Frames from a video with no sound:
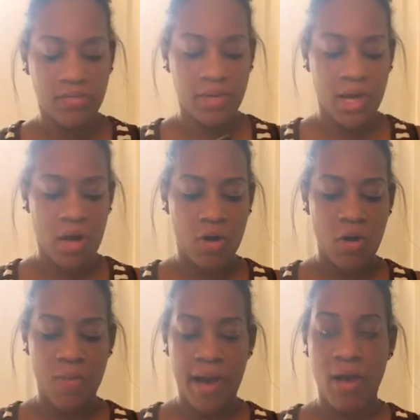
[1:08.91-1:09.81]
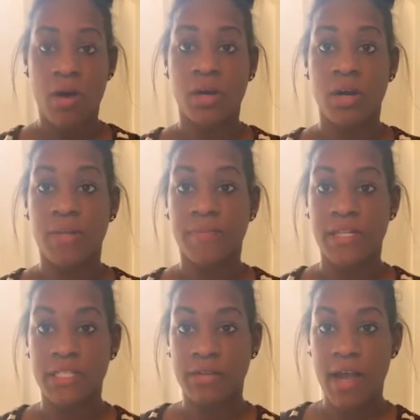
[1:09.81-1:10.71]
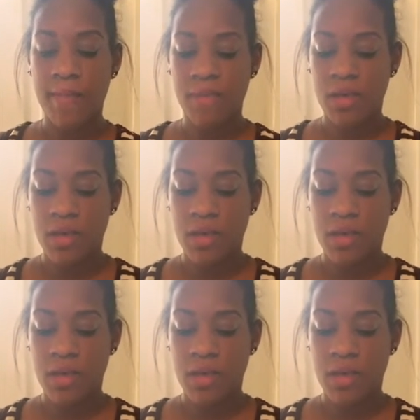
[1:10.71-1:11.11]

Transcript: but I'll go back on Instagram